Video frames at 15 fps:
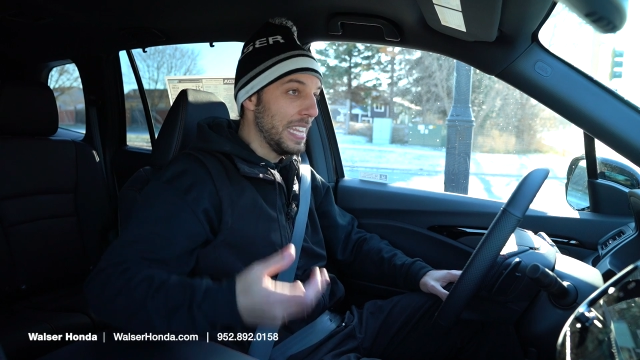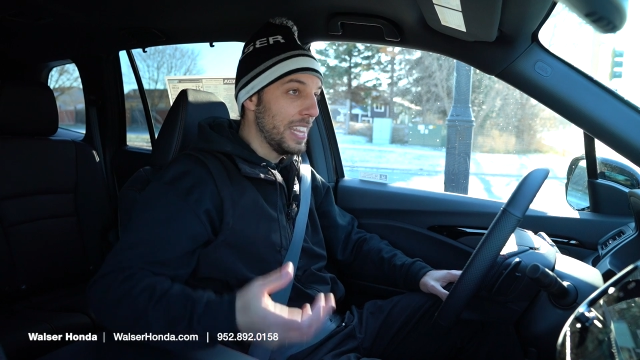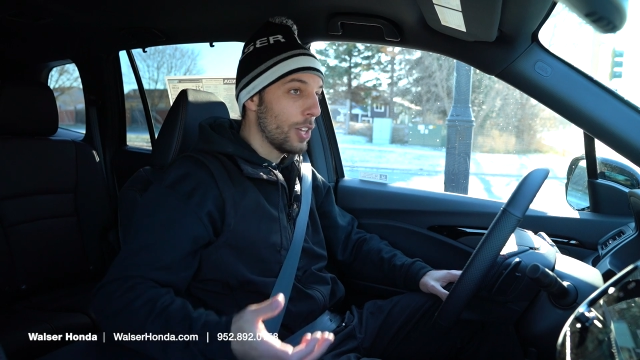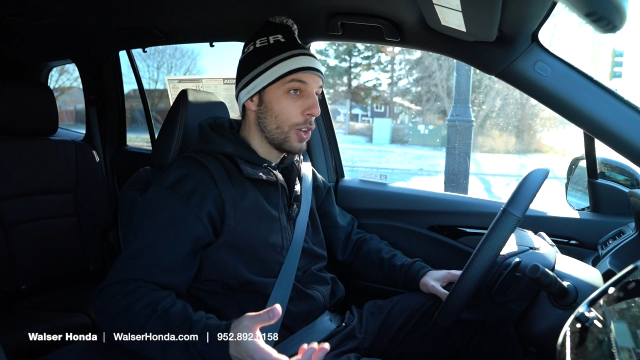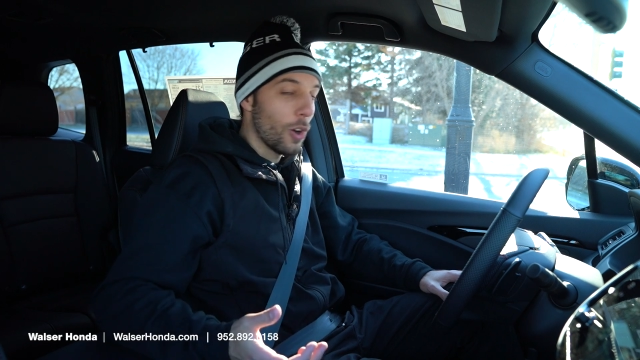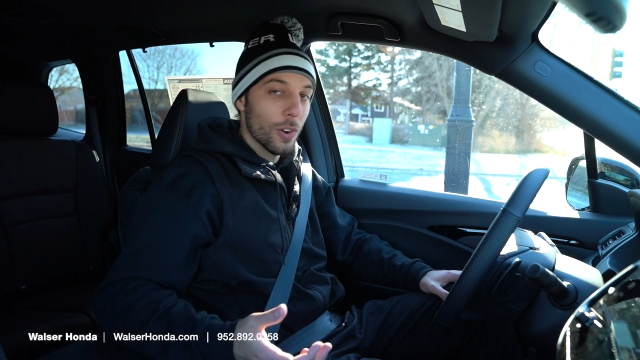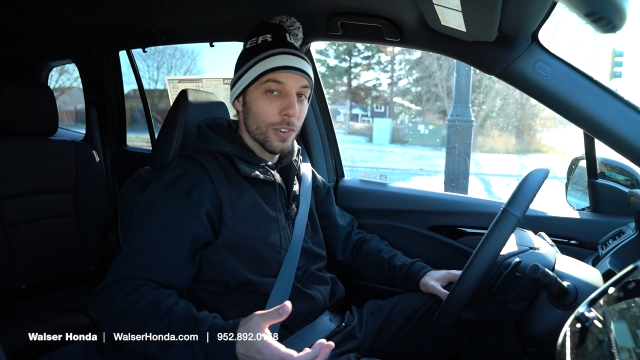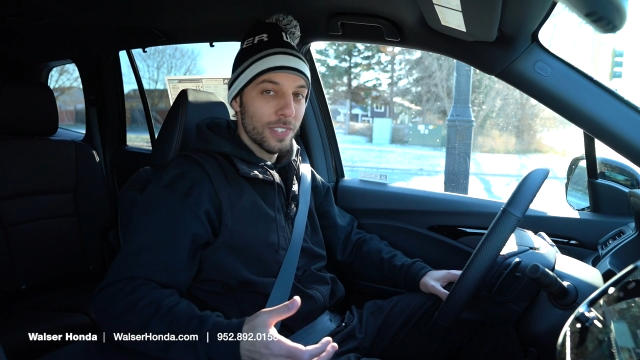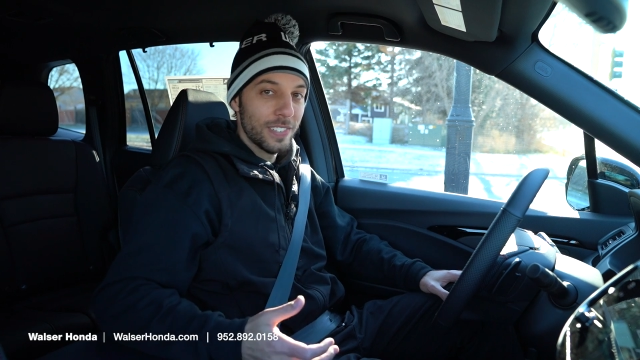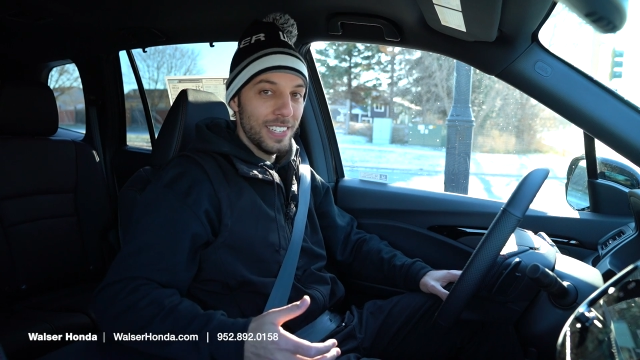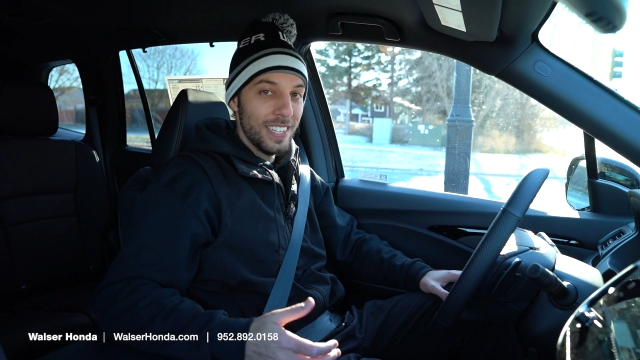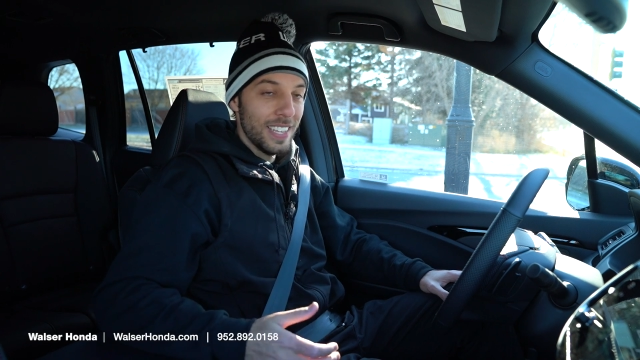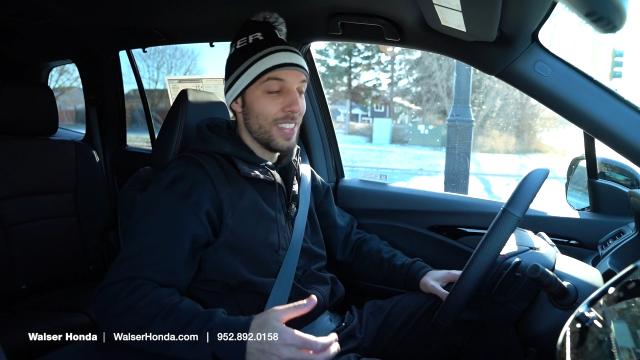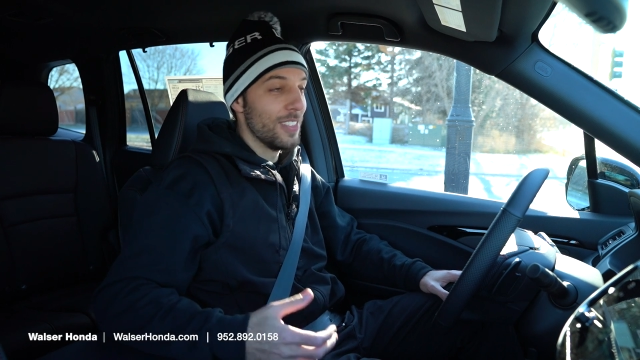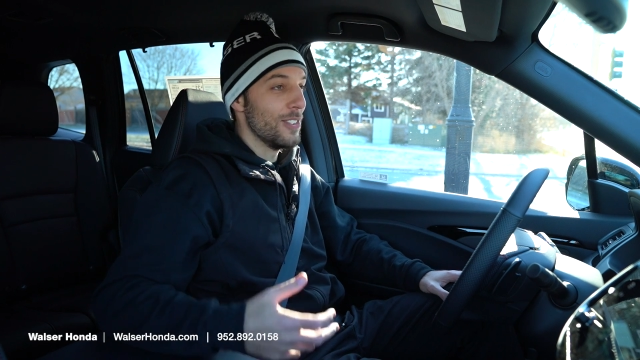in the car
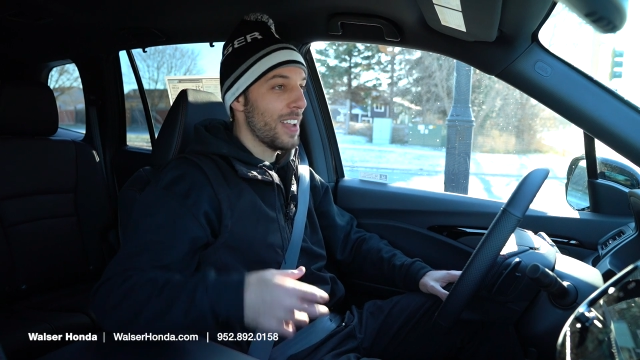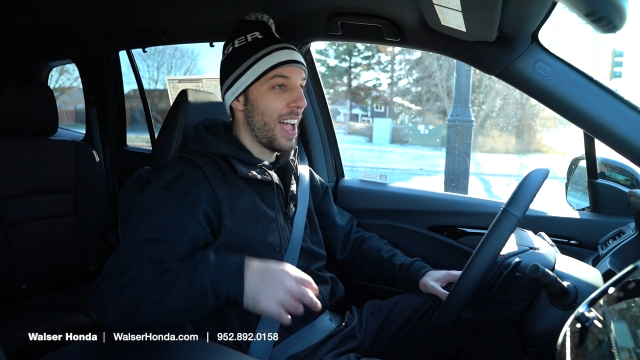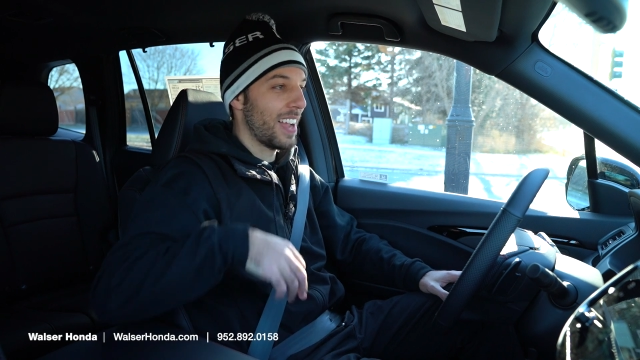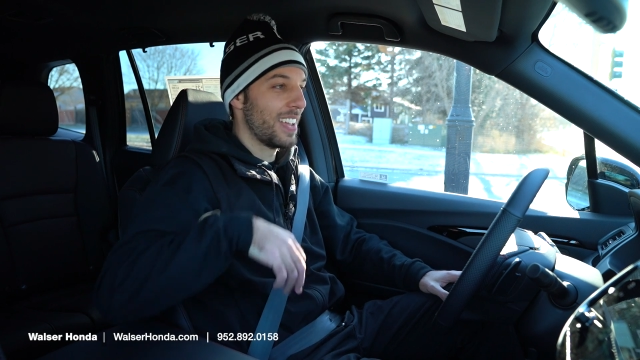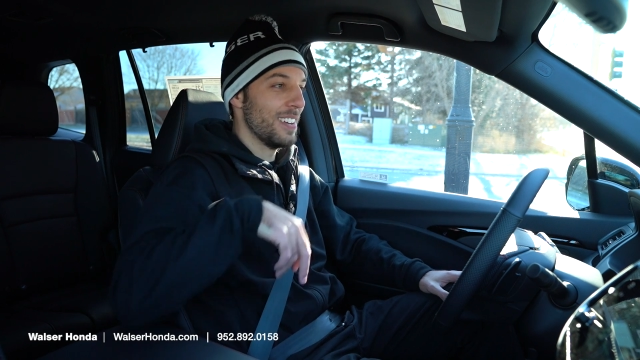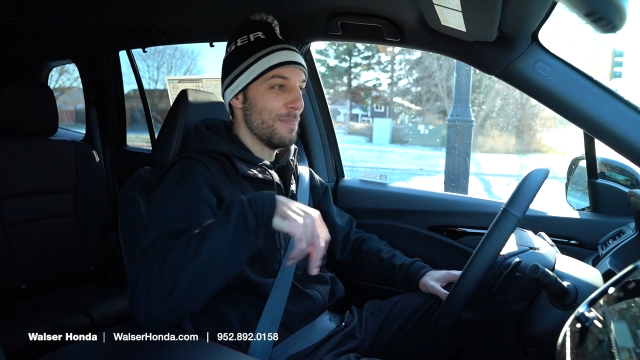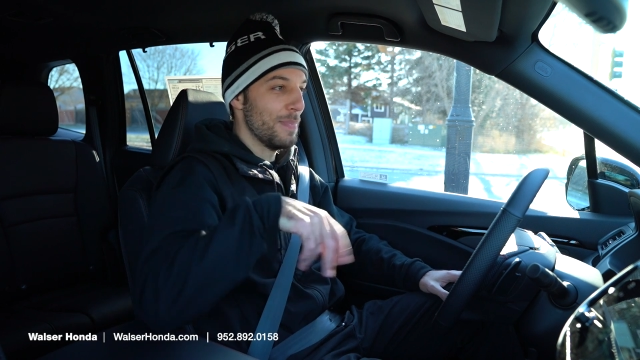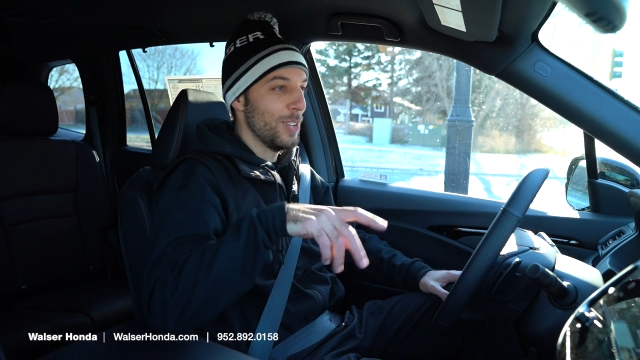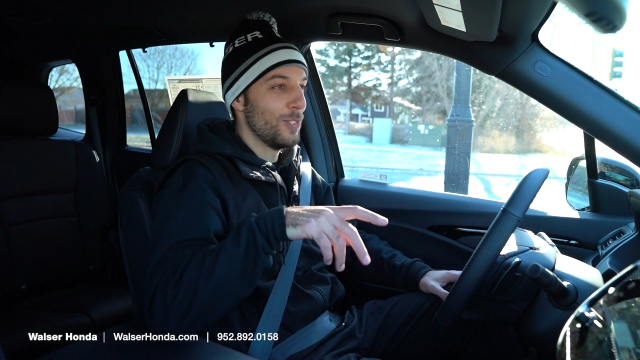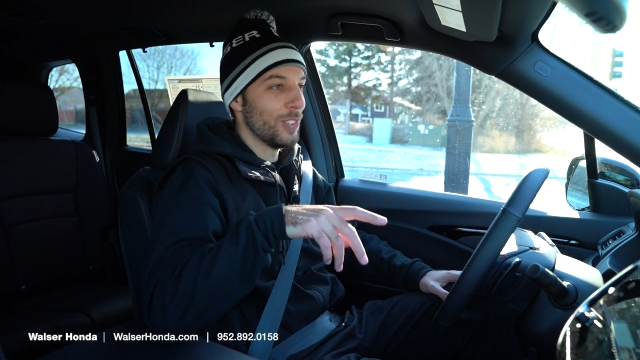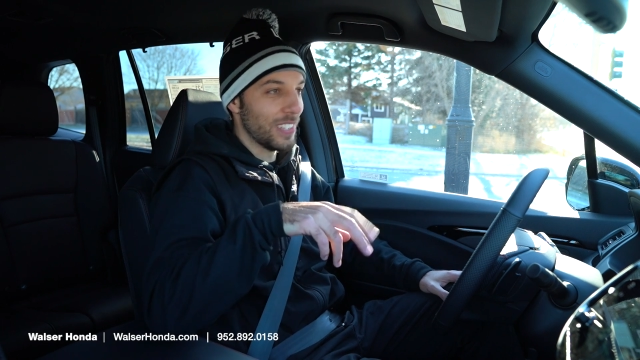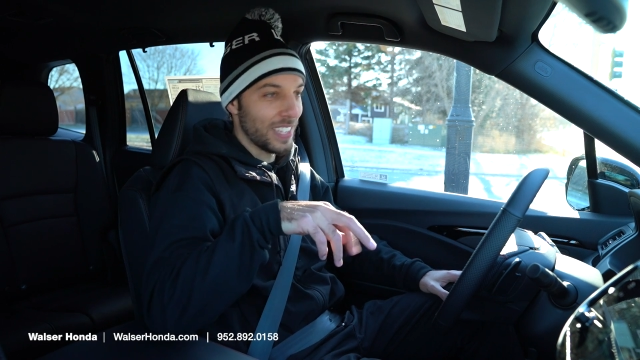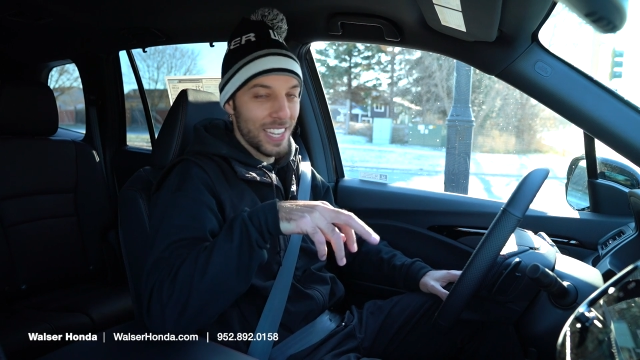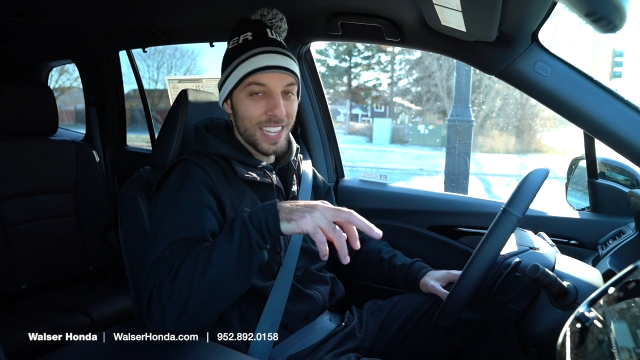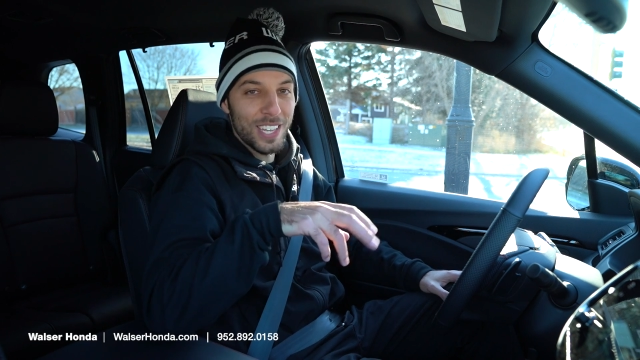seat and they're not going to be
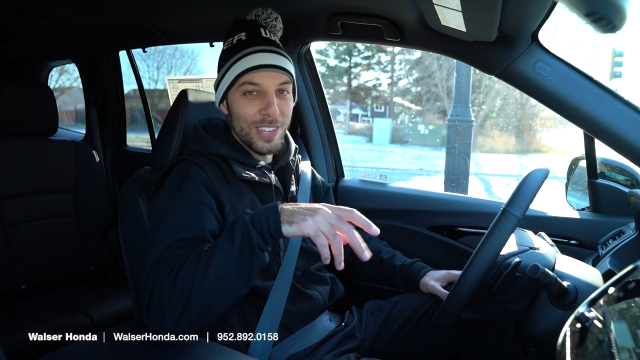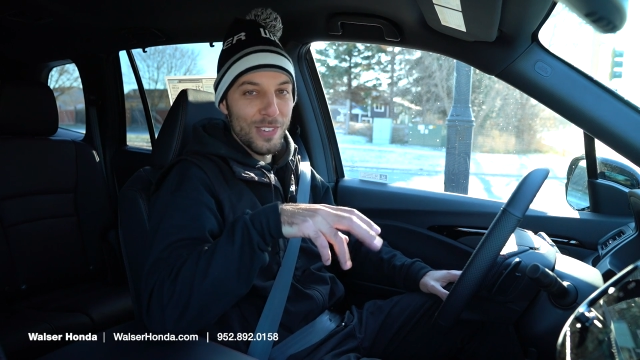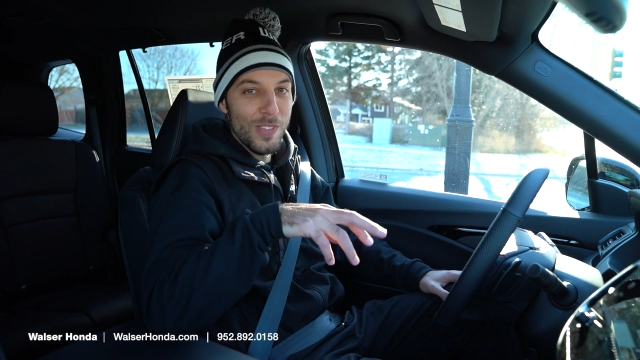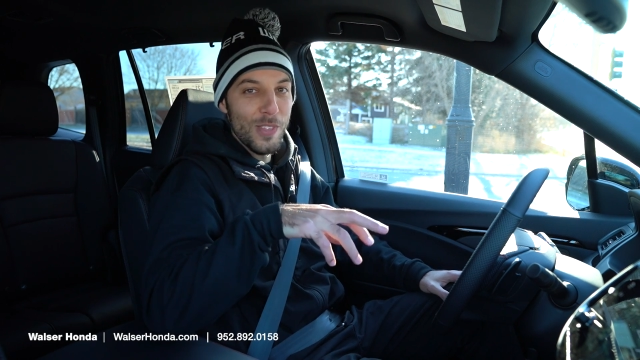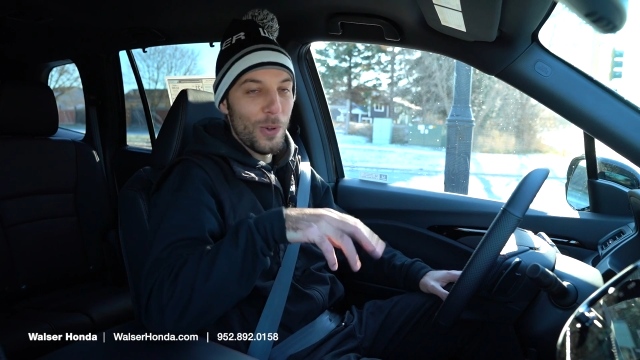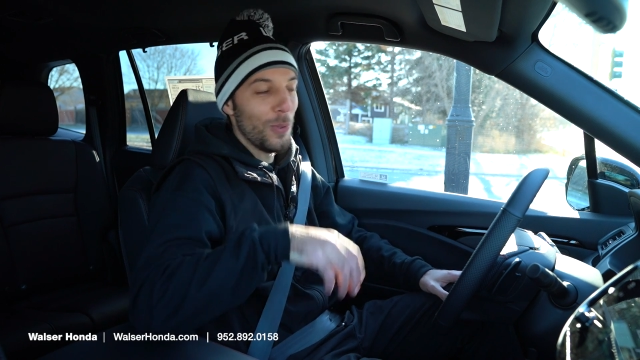just kicking you the